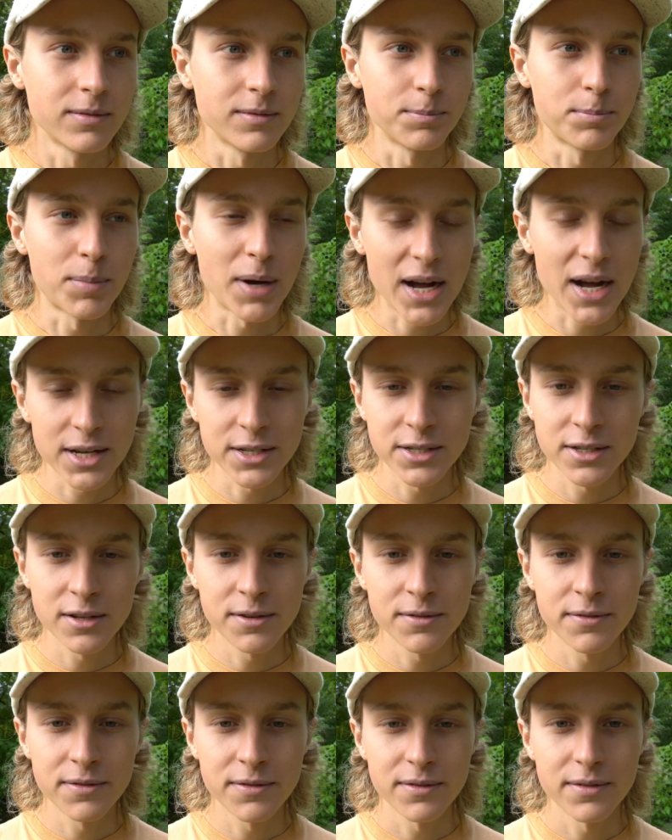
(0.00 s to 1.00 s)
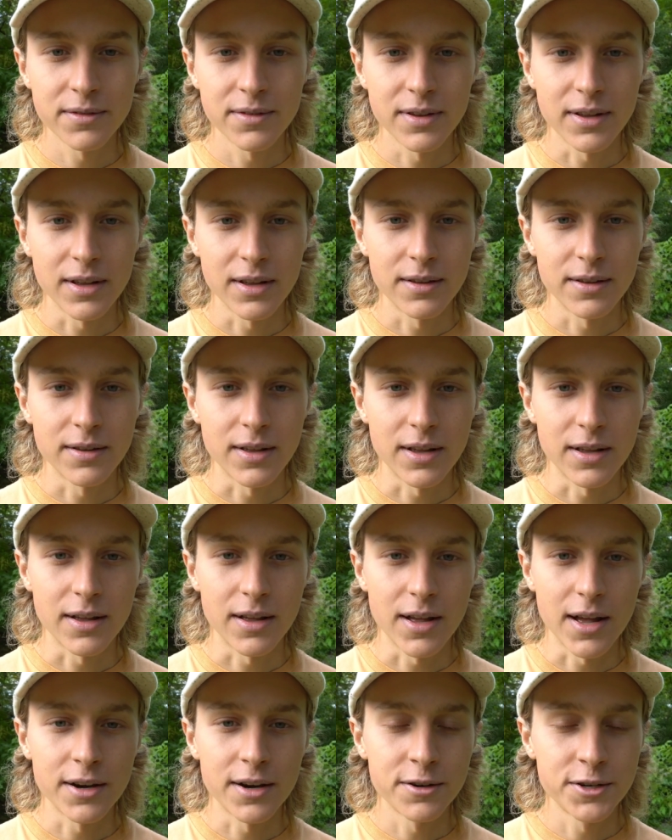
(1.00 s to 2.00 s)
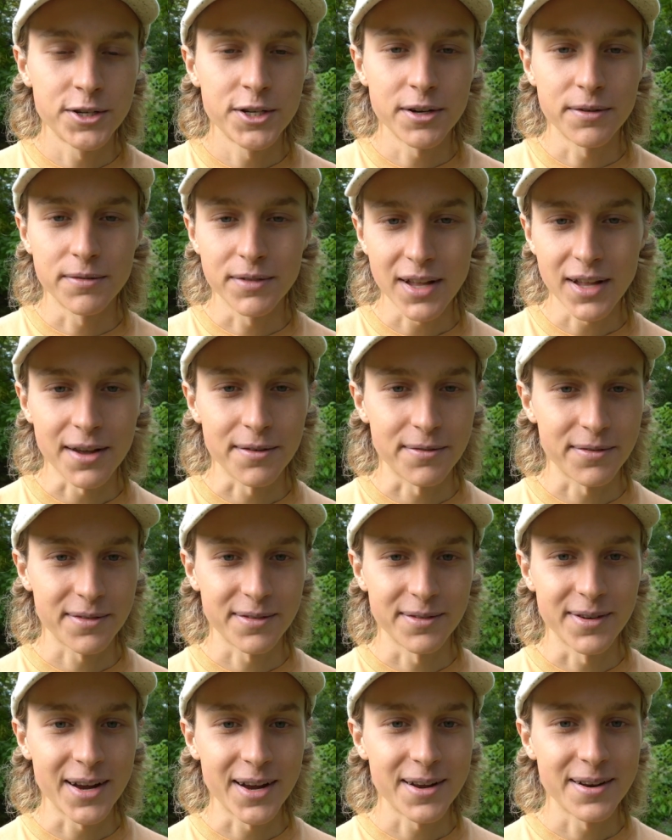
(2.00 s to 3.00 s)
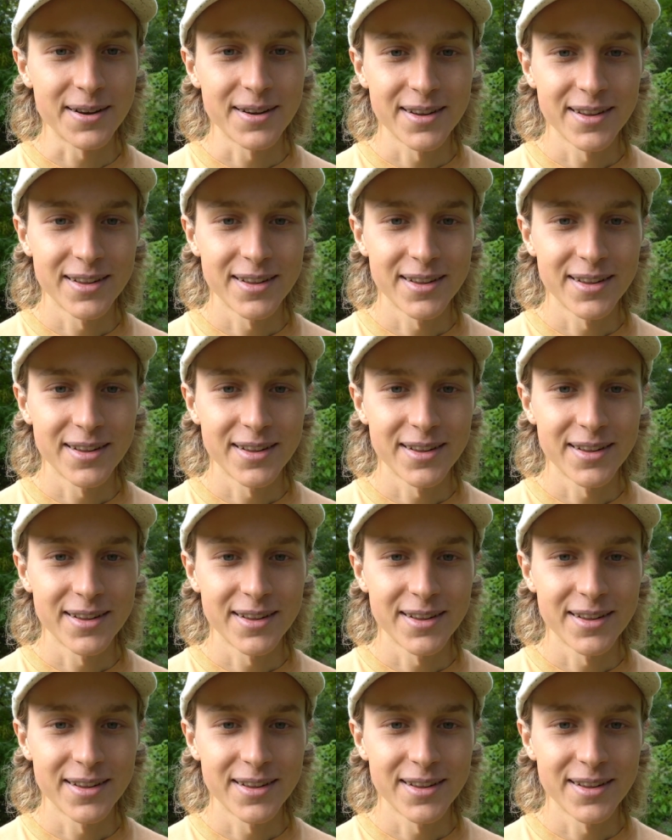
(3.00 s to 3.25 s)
positive energy of life, right?